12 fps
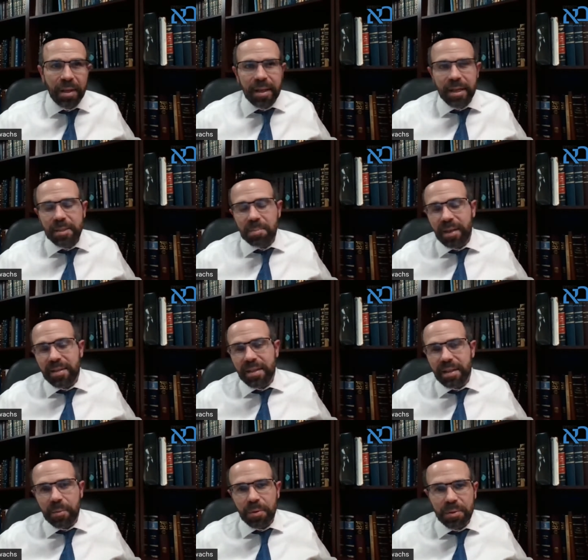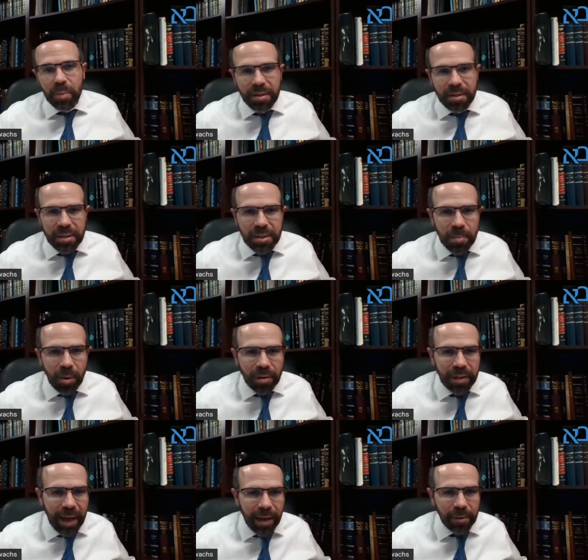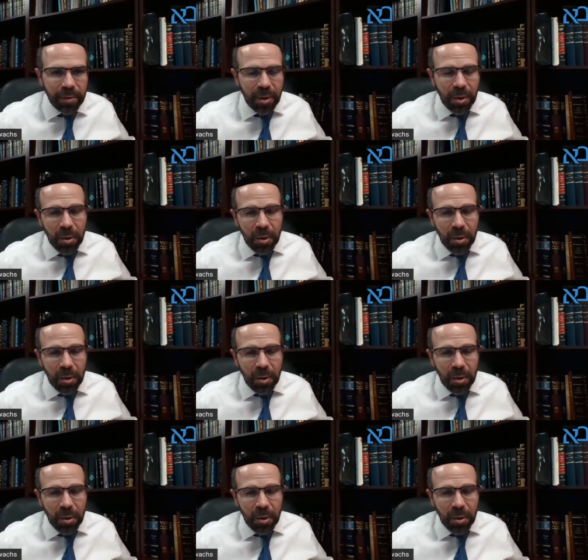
He explains that there was once a small town